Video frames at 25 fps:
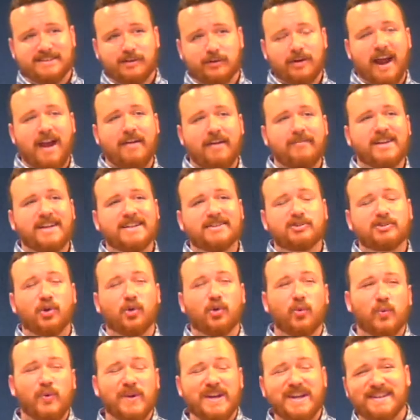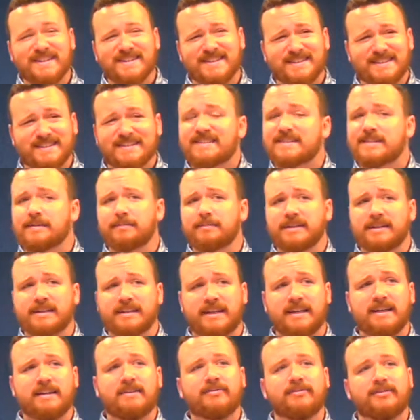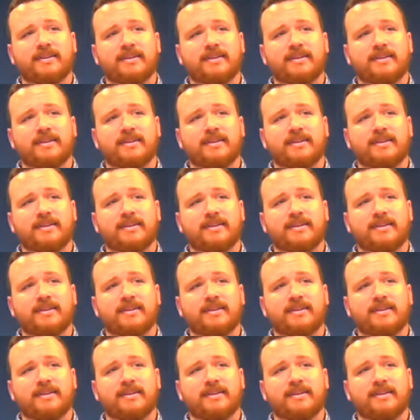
or evidential reasons to believe